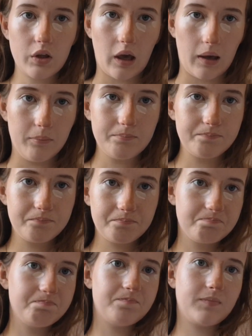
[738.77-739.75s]
Okay,
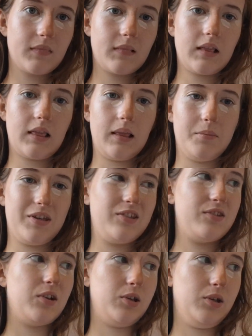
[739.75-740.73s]
let me
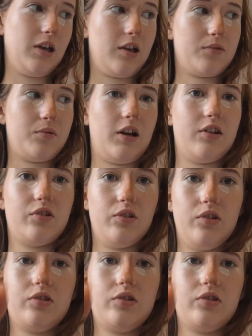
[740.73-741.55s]
show you guys what it actually